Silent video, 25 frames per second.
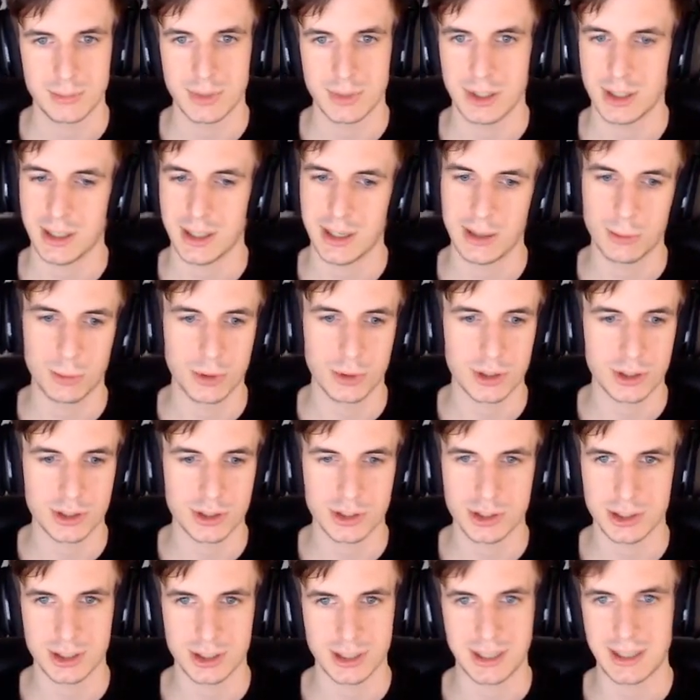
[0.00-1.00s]
It
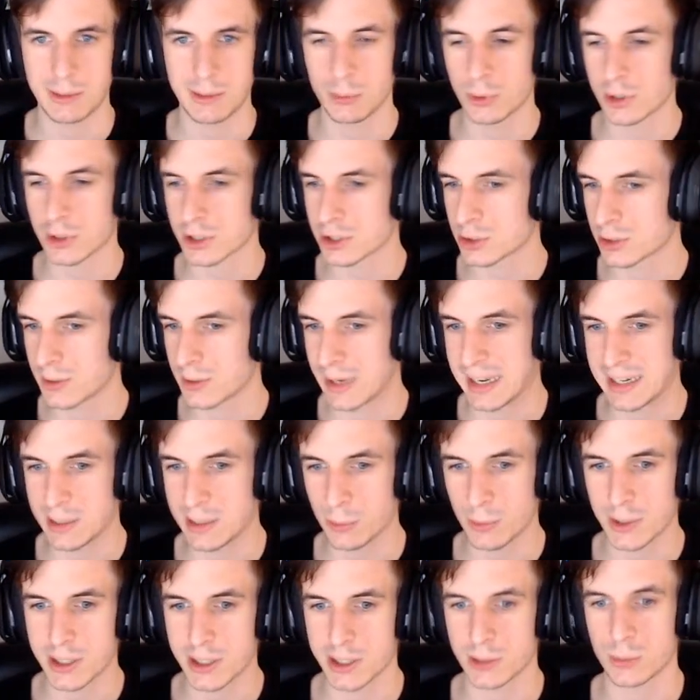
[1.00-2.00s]
works
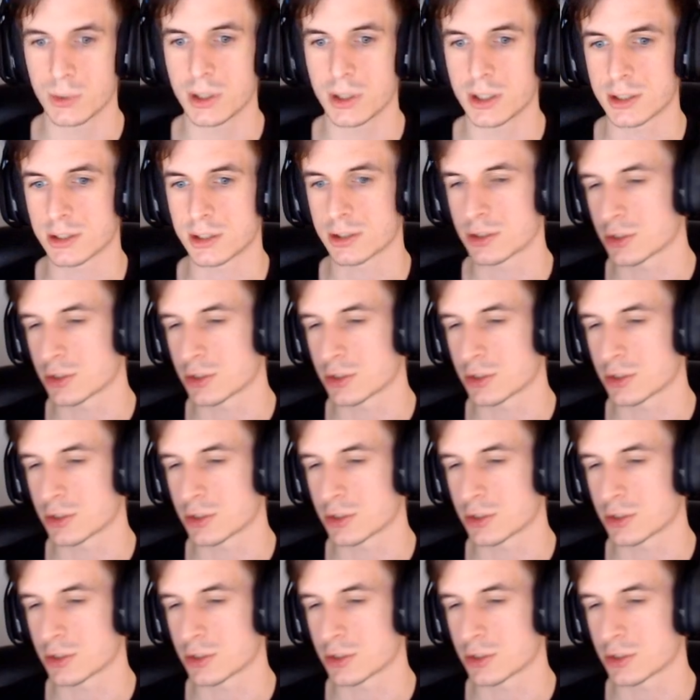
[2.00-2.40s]
anywhere you are.